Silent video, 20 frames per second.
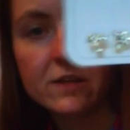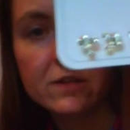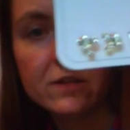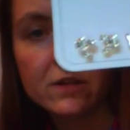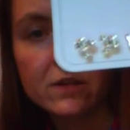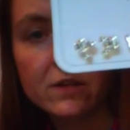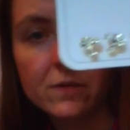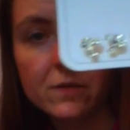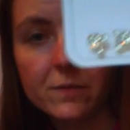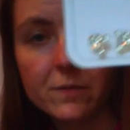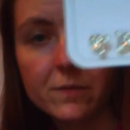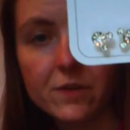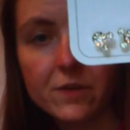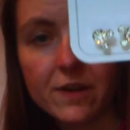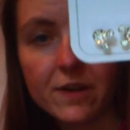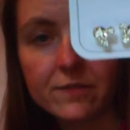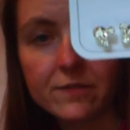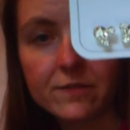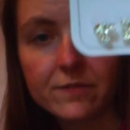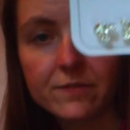So
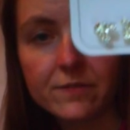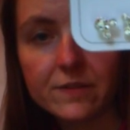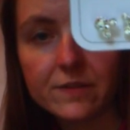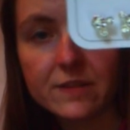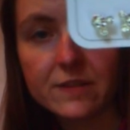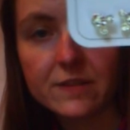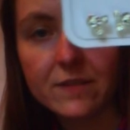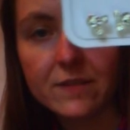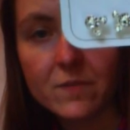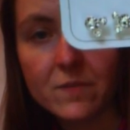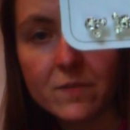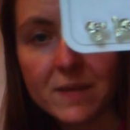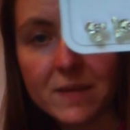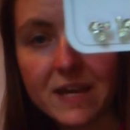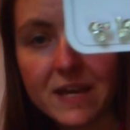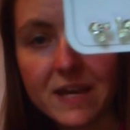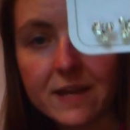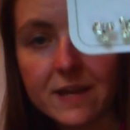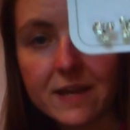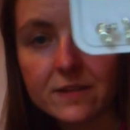you have silver
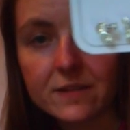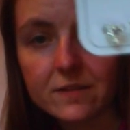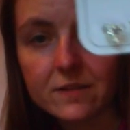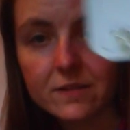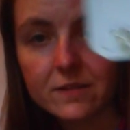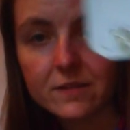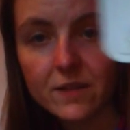Mickeys,